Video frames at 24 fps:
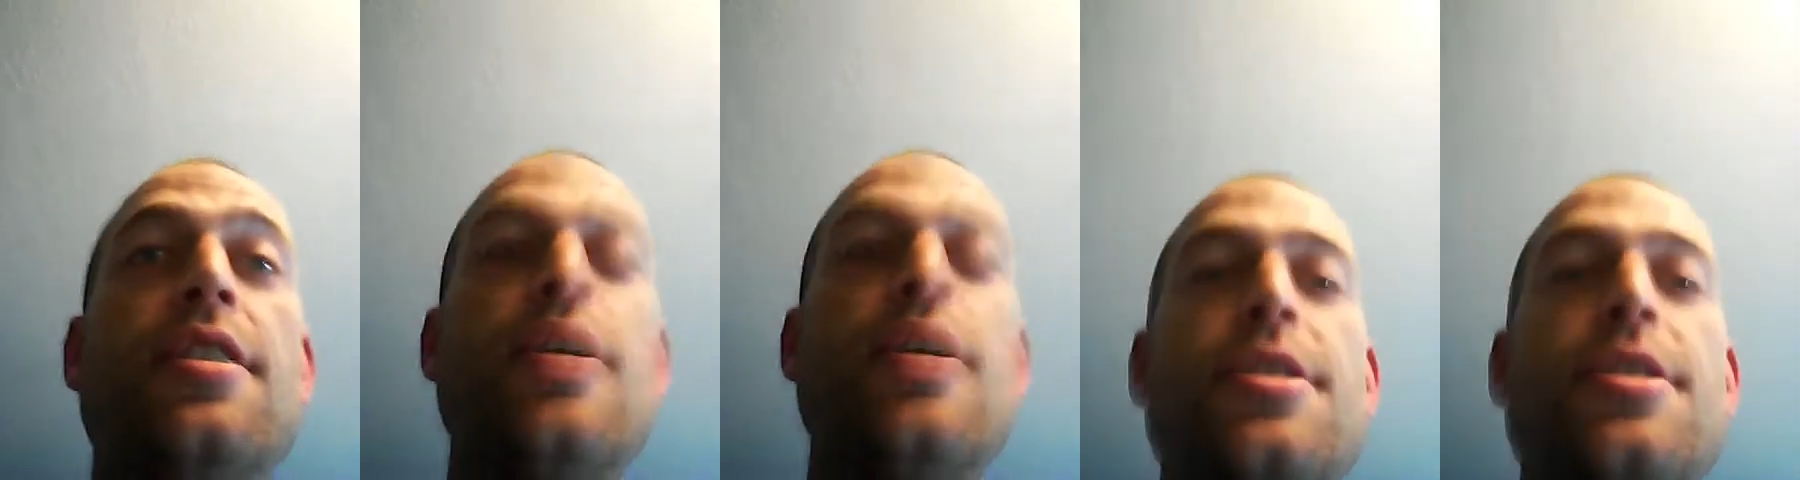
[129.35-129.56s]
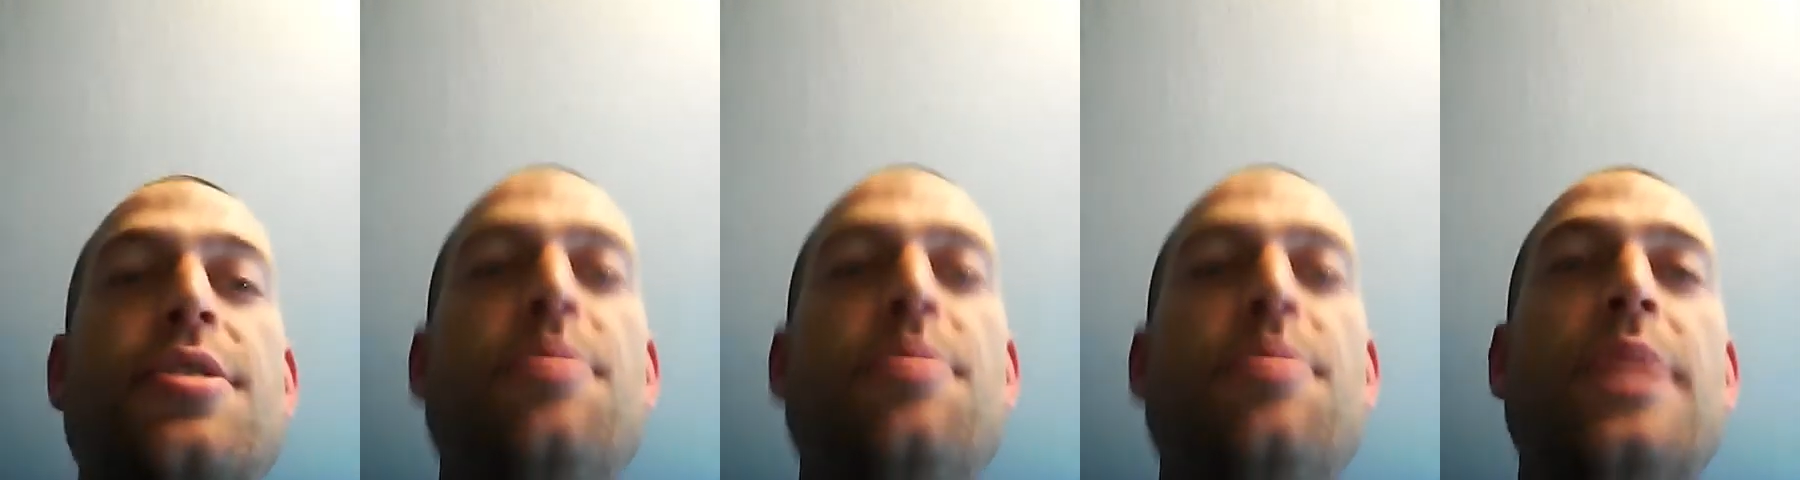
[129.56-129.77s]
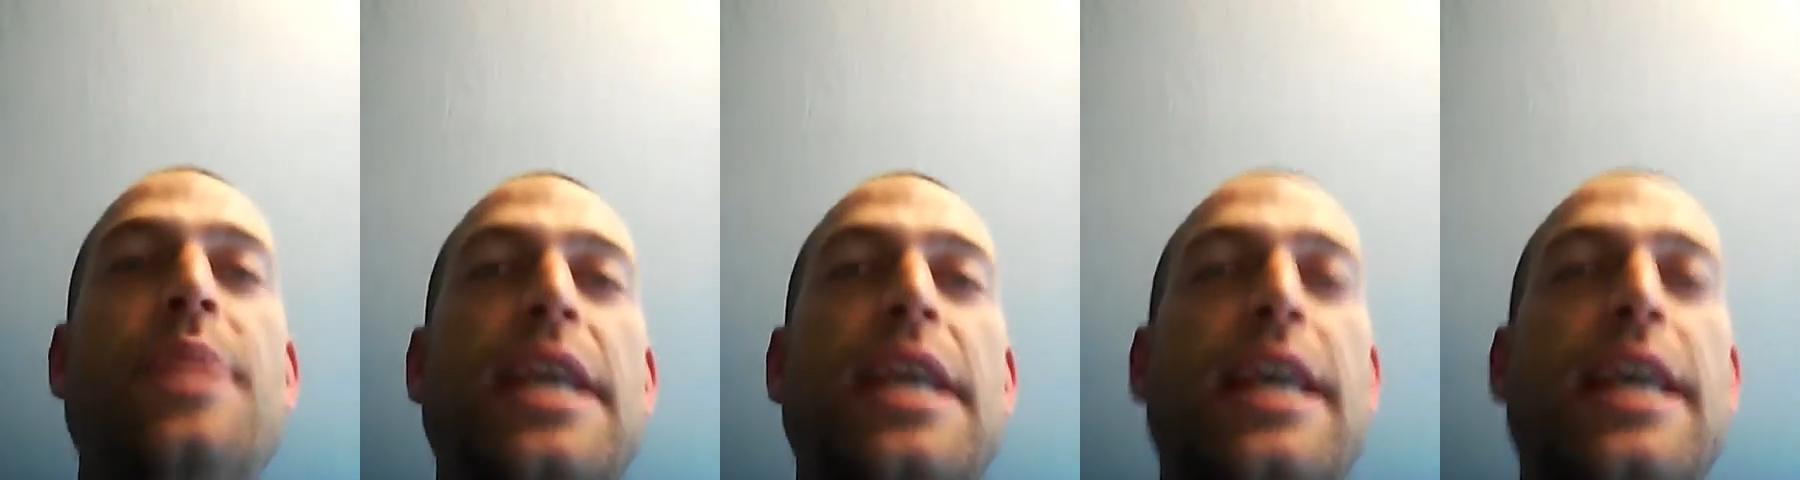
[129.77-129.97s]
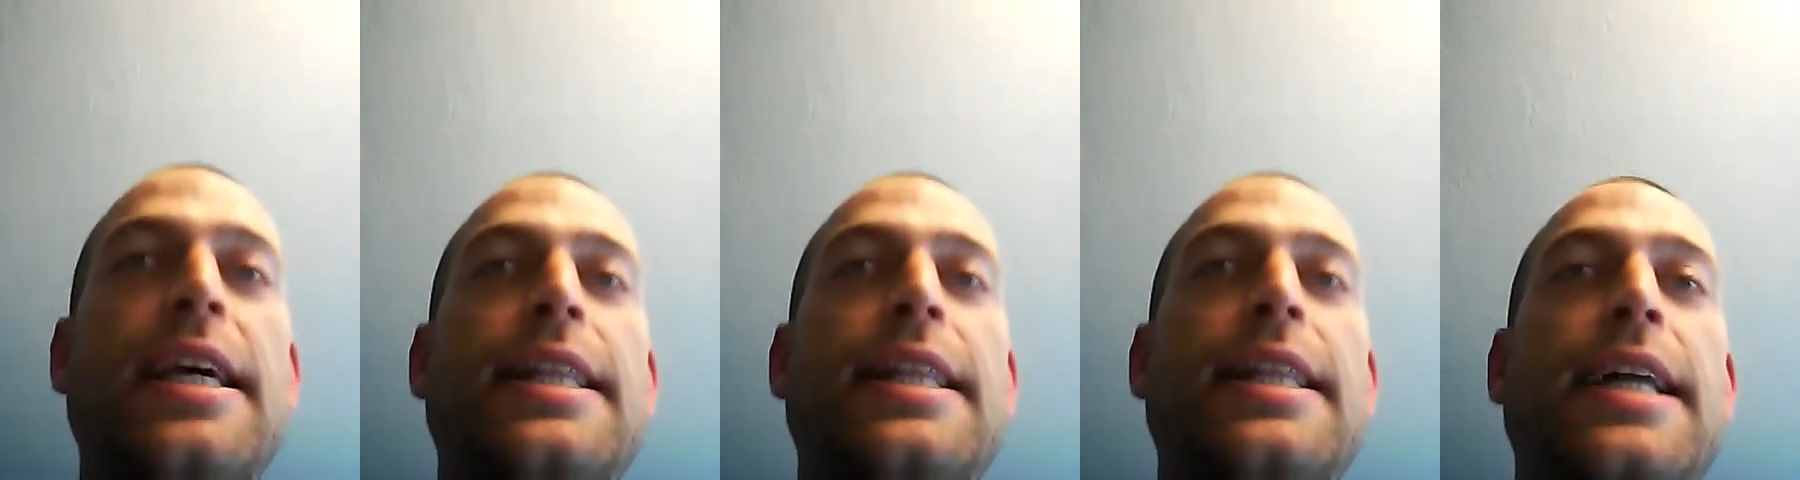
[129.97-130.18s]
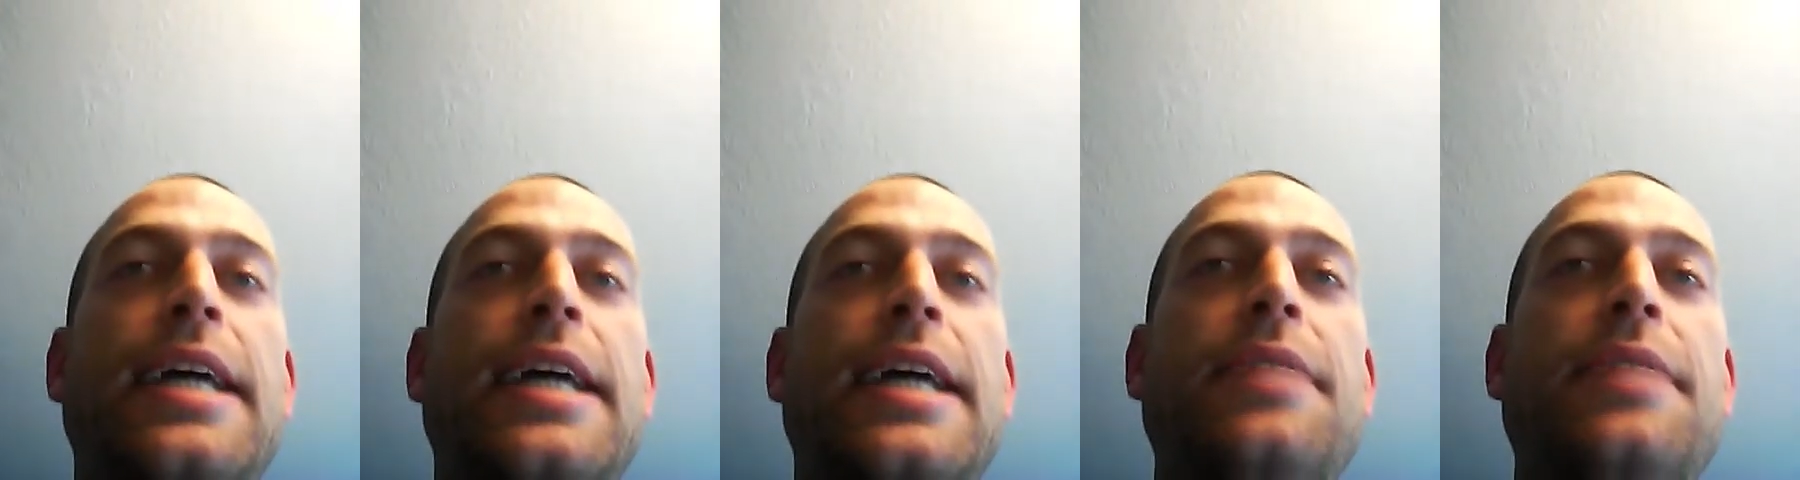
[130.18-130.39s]
to be
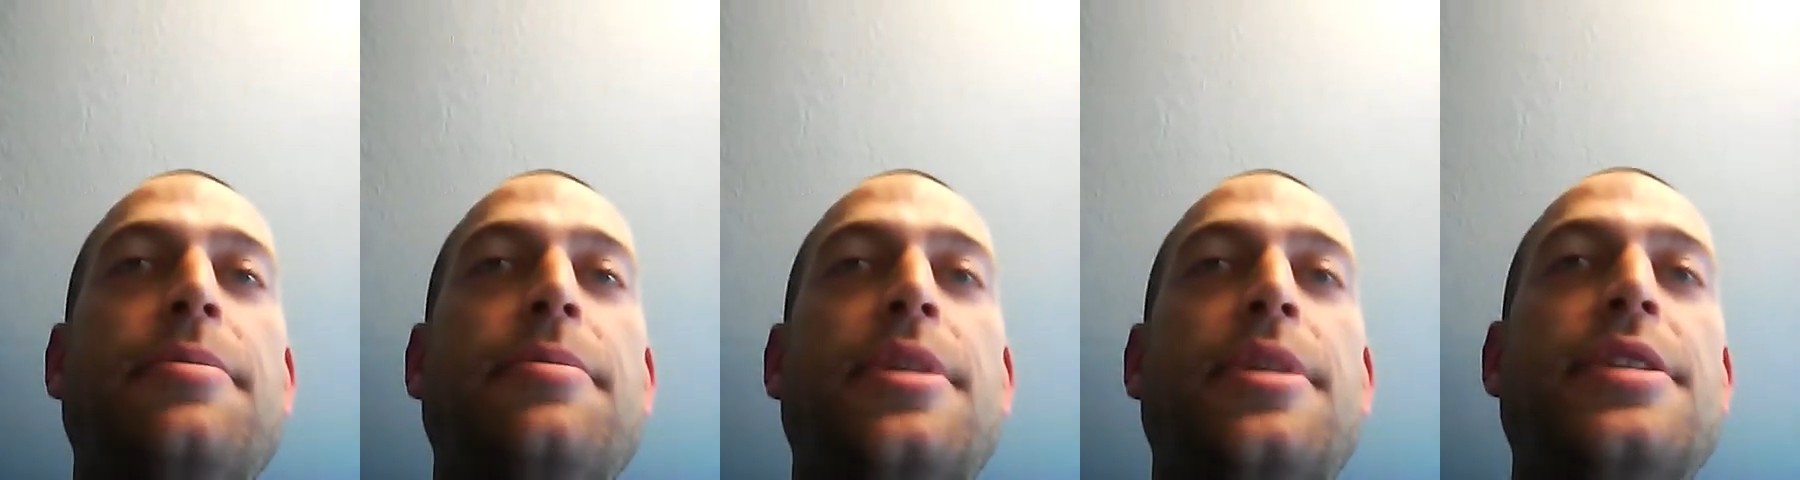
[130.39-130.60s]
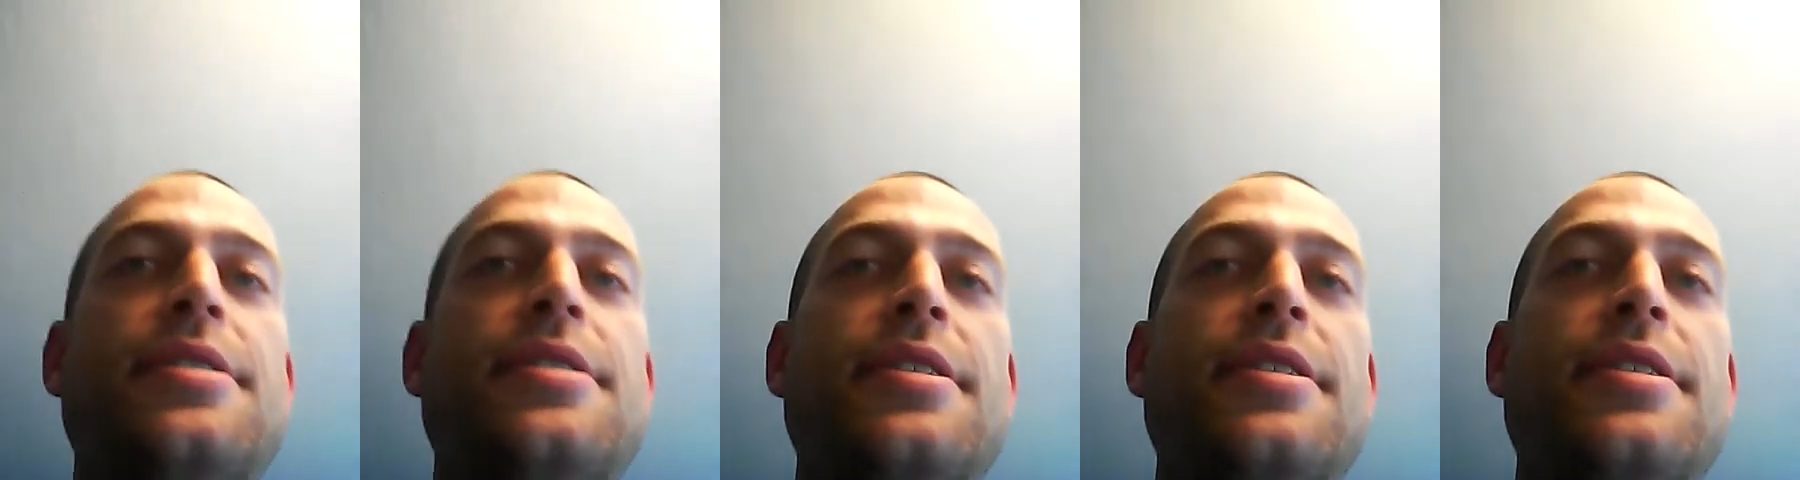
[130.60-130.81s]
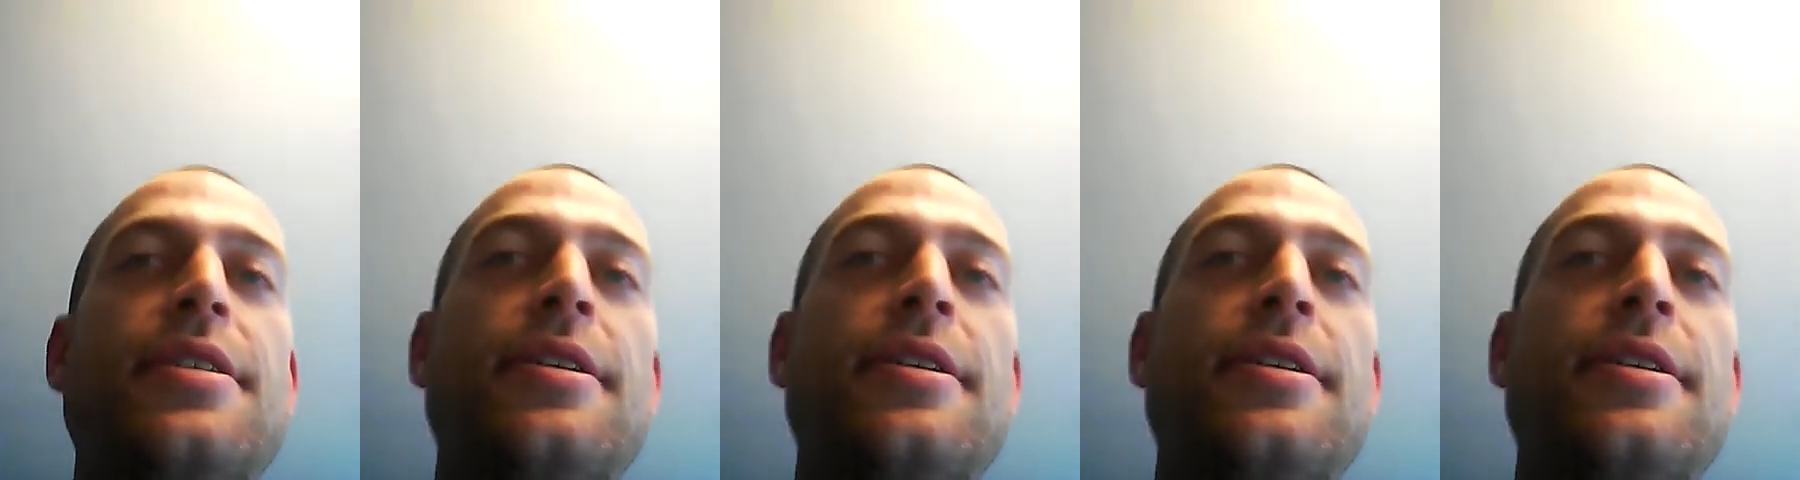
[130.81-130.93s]
enlightenment.